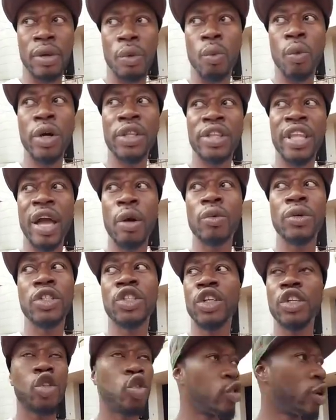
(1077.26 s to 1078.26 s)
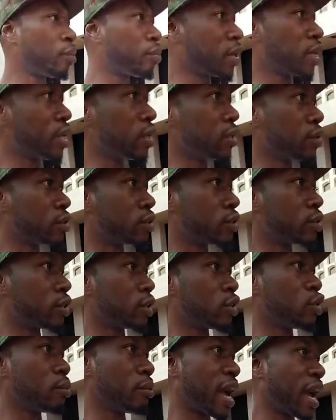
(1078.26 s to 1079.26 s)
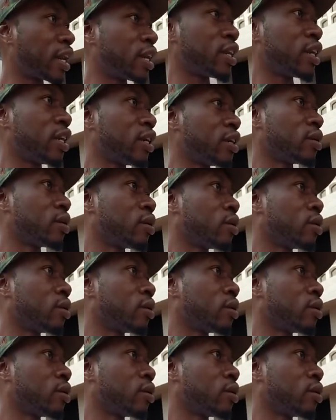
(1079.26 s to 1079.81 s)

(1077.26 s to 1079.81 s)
what they was contributing to humanity